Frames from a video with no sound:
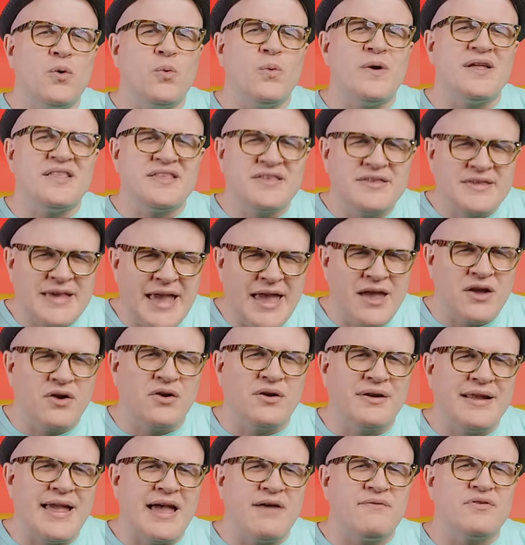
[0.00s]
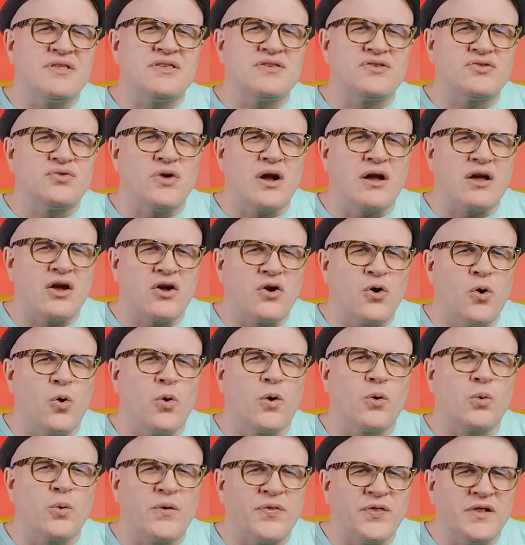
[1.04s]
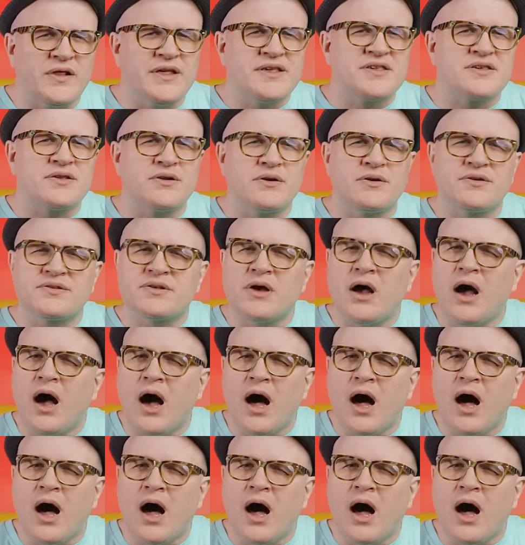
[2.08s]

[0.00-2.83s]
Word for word: when Zager and Evans struck a chord with listeners